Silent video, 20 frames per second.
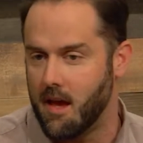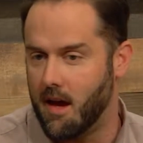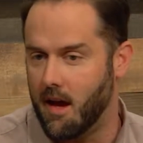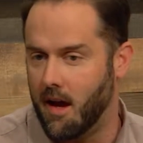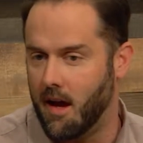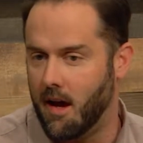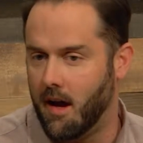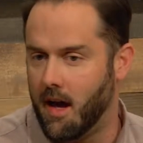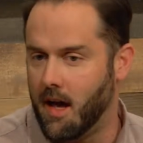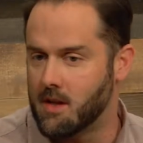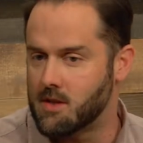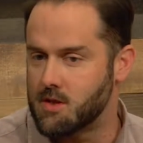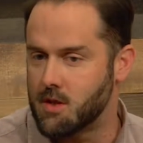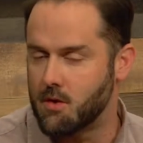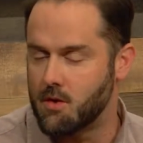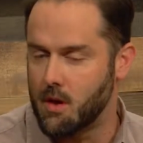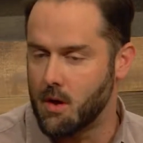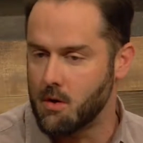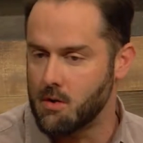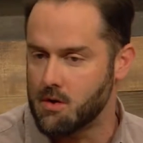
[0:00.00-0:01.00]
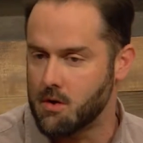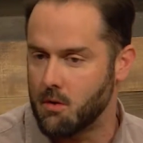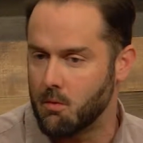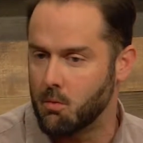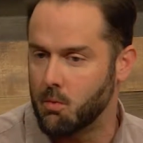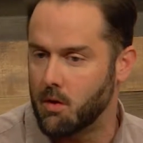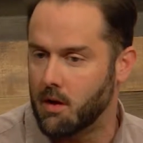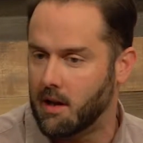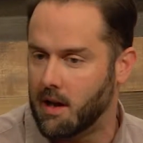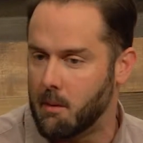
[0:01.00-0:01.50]
And so those are
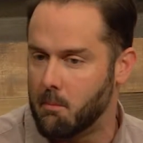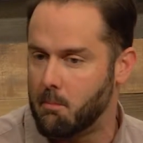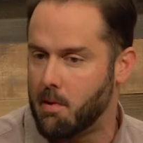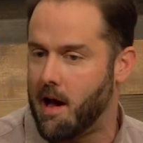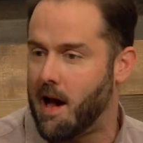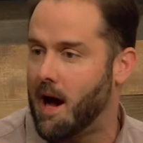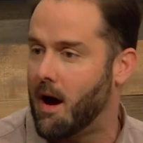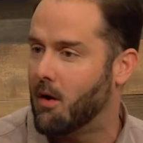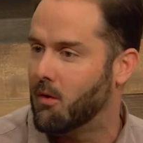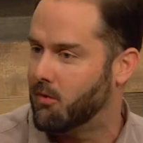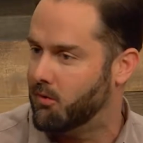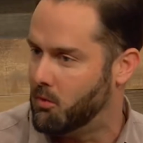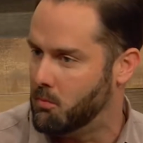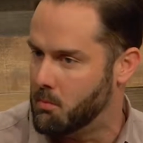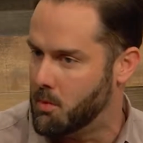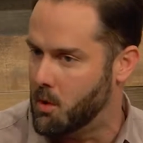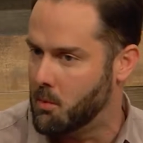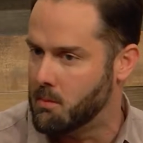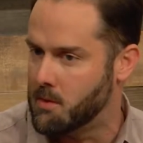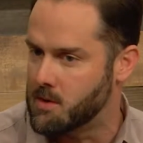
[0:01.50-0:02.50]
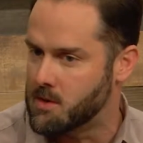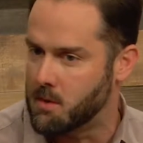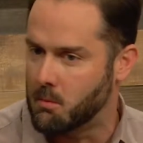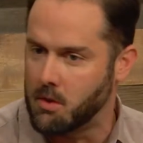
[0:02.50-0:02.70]
really powerful moments,